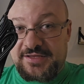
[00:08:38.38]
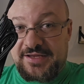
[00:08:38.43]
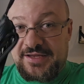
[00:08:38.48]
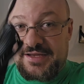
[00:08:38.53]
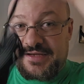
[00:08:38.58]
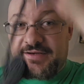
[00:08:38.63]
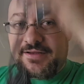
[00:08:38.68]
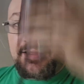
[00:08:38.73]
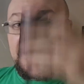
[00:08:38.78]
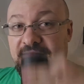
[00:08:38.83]

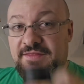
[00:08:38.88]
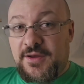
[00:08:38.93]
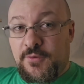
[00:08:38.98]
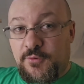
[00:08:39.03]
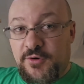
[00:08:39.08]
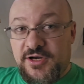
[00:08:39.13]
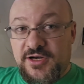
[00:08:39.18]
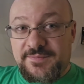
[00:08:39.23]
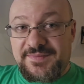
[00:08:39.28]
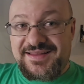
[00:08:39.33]
lead that
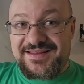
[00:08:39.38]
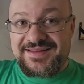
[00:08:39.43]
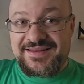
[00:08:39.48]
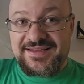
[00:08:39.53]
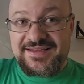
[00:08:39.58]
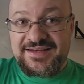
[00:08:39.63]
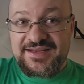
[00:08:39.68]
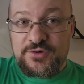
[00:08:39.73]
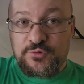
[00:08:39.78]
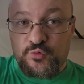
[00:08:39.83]
we're going to be
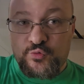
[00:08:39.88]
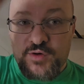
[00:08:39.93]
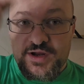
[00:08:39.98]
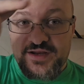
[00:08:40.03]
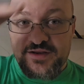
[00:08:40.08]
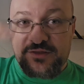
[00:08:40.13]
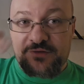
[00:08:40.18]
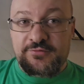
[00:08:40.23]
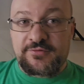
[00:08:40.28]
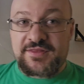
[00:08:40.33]
leading
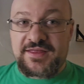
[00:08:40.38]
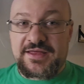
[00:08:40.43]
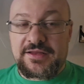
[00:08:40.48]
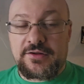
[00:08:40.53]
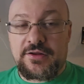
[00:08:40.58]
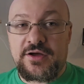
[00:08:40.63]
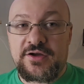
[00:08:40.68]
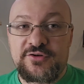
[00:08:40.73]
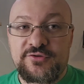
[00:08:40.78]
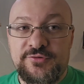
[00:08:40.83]
right through that
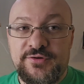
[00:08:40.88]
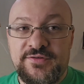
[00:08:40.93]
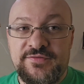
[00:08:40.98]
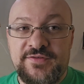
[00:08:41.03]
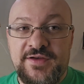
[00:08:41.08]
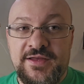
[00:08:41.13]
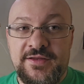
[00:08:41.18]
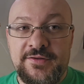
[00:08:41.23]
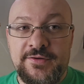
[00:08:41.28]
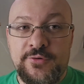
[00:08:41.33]
laundry
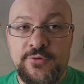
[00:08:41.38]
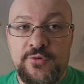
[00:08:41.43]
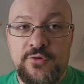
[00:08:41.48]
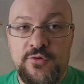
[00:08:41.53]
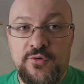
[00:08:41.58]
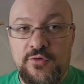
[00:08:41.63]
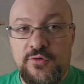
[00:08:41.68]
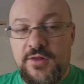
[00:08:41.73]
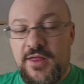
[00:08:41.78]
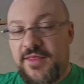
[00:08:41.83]
vent little
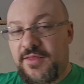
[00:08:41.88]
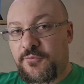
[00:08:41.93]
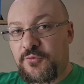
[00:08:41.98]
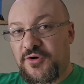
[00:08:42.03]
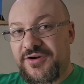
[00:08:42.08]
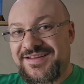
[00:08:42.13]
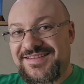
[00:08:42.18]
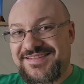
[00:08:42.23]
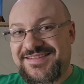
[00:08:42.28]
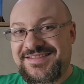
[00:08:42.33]
hole, and then we're
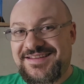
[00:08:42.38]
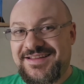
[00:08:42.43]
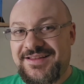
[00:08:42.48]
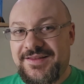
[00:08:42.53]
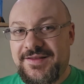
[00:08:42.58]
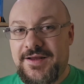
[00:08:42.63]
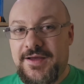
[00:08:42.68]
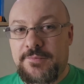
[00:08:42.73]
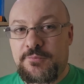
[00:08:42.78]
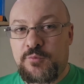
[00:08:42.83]
going to seal
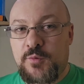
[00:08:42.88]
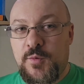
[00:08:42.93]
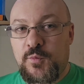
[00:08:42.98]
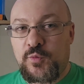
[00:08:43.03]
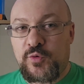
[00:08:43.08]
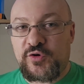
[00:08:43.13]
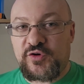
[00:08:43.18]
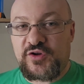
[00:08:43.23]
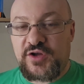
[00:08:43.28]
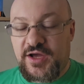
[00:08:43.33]
it up when
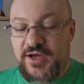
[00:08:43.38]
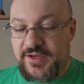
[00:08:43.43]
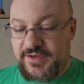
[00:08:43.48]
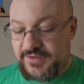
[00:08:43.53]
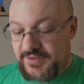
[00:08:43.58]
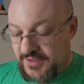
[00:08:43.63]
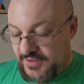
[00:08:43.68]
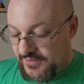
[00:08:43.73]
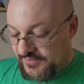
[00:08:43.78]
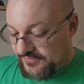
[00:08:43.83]
we're
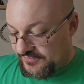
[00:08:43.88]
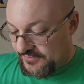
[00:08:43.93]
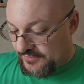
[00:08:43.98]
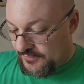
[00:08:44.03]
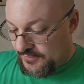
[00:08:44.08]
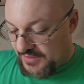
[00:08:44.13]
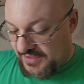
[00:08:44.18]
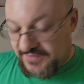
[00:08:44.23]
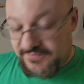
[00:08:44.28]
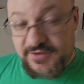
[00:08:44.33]
done.
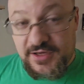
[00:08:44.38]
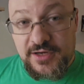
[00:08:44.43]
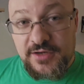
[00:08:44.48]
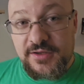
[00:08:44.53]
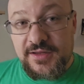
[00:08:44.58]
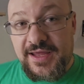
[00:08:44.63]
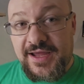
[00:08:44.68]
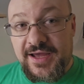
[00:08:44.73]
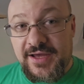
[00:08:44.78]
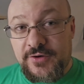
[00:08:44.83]
So I've got a
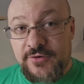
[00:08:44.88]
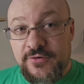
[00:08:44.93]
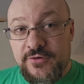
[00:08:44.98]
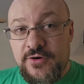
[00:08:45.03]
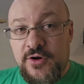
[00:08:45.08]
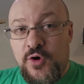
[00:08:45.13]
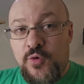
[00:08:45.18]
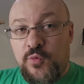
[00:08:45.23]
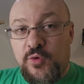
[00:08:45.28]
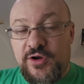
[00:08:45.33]
ladder.
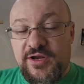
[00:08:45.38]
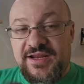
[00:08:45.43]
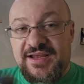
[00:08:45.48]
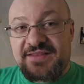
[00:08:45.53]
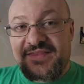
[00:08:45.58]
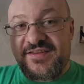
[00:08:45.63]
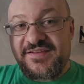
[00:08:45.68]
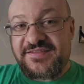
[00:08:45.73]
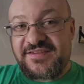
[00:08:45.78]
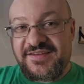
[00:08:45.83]
We're going to
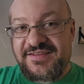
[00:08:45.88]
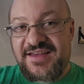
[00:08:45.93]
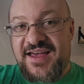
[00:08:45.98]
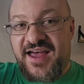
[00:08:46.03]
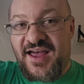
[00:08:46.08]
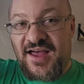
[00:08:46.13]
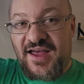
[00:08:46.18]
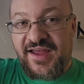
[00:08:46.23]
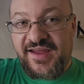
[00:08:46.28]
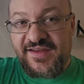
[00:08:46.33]
get this as
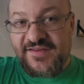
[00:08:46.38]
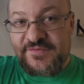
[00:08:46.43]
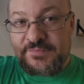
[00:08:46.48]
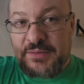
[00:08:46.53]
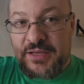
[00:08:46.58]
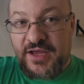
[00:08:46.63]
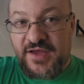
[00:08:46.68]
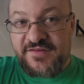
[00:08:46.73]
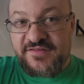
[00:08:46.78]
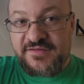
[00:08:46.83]
high as
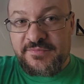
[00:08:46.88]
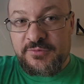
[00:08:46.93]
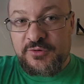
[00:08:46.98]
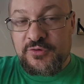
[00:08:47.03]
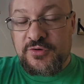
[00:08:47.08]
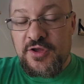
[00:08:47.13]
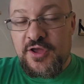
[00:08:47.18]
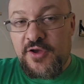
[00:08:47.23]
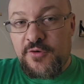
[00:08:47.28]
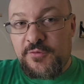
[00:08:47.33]

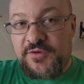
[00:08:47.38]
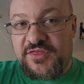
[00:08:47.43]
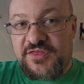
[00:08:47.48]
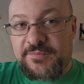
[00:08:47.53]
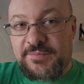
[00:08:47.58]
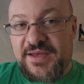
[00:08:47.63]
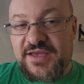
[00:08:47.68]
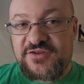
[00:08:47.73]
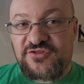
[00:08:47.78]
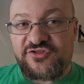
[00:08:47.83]
possible with the
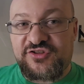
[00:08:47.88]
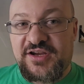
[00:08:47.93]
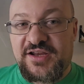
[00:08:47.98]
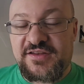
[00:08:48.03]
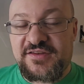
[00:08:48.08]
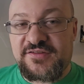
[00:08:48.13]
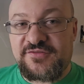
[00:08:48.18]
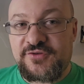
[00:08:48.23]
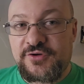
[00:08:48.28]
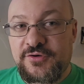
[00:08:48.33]
best
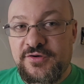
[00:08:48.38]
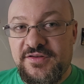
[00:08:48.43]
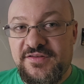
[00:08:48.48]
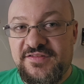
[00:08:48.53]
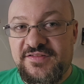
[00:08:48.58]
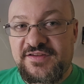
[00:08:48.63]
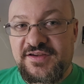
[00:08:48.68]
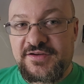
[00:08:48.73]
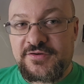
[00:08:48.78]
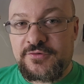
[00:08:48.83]
chance of a good
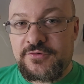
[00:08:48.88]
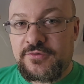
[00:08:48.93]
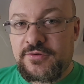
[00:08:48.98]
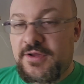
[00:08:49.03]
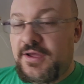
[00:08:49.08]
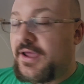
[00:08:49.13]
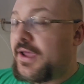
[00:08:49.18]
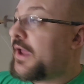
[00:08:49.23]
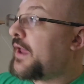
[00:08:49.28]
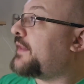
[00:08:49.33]
signal,
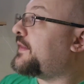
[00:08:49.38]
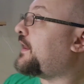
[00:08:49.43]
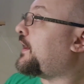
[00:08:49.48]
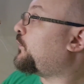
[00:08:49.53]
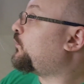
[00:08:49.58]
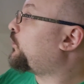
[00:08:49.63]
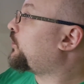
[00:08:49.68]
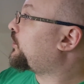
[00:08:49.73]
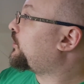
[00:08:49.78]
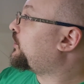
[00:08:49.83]
and
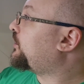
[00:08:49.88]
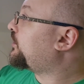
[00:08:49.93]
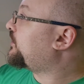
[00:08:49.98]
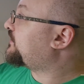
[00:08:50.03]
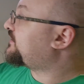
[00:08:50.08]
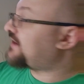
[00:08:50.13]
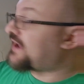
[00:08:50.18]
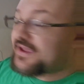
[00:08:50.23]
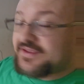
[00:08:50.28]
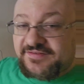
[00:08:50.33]
then we're going to
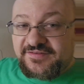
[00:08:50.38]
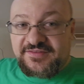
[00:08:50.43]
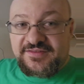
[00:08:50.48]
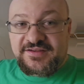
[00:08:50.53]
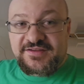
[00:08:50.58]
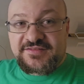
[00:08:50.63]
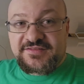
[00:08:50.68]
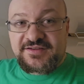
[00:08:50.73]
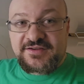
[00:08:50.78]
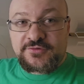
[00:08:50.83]
test
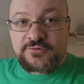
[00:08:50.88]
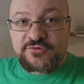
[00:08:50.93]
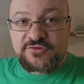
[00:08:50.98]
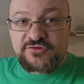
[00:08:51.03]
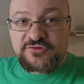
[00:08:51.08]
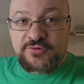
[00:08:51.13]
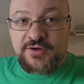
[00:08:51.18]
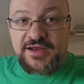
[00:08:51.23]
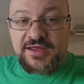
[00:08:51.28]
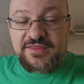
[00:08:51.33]
the signal
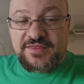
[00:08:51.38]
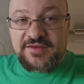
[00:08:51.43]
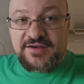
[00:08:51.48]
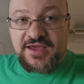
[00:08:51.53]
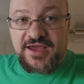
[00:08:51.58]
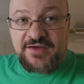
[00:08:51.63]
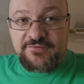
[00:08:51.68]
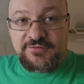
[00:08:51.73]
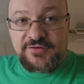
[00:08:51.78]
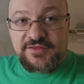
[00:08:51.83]
strength
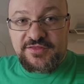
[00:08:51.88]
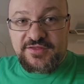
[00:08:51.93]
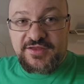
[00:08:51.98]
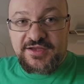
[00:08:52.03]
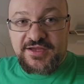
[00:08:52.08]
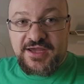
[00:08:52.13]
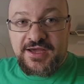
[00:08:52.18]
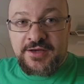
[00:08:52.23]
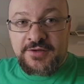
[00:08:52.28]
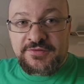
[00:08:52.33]
and
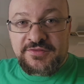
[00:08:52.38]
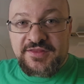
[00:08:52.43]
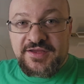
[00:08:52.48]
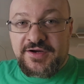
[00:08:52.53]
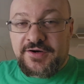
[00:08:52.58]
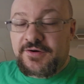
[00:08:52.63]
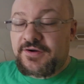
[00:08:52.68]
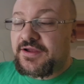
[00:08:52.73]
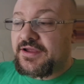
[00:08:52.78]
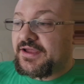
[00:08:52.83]
everything out
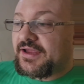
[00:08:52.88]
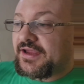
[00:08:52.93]
there